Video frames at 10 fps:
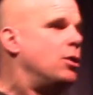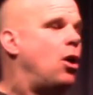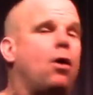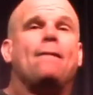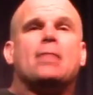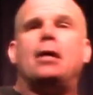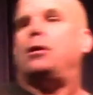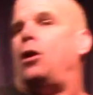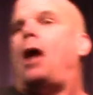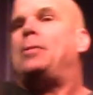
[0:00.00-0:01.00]
you know,
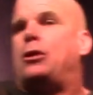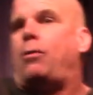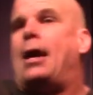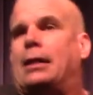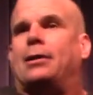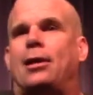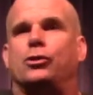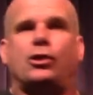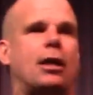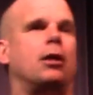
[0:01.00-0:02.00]
and I'll be cranking
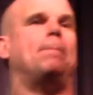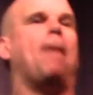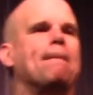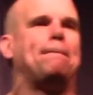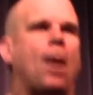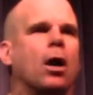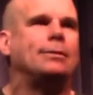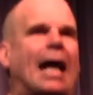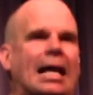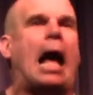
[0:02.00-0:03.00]
Leonard Skinner, bum
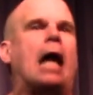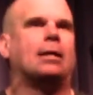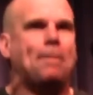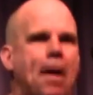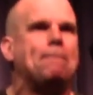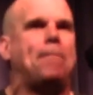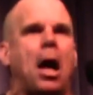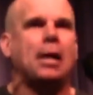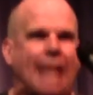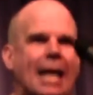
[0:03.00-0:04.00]
bum, da da da bum
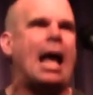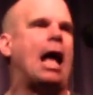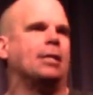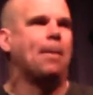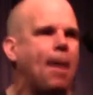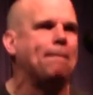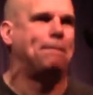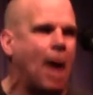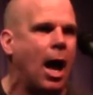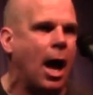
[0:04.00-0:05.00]
bum, da da da
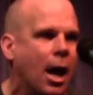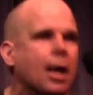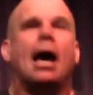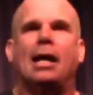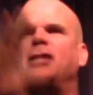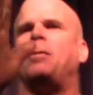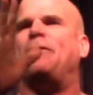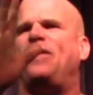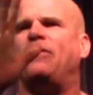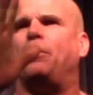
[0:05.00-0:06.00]
bum bum, and this is
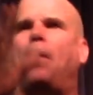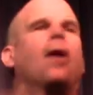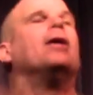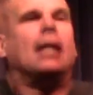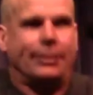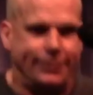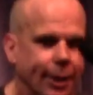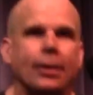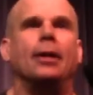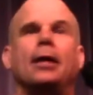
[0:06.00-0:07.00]
my favorite part,
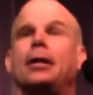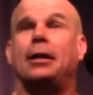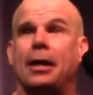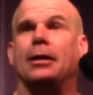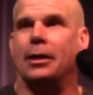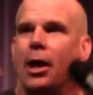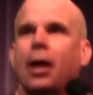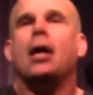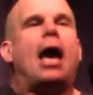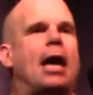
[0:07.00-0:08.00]
da da da da da
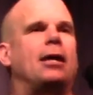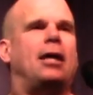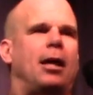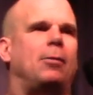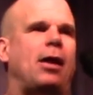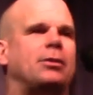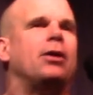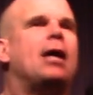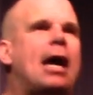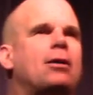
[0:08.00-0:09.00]
da, and I'm out
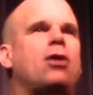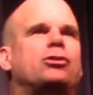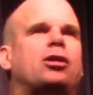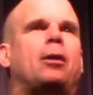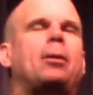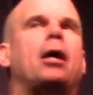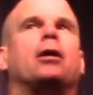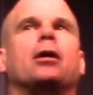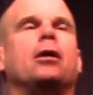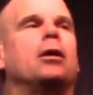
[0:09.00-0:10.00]
there, and all of a sudden I'm like,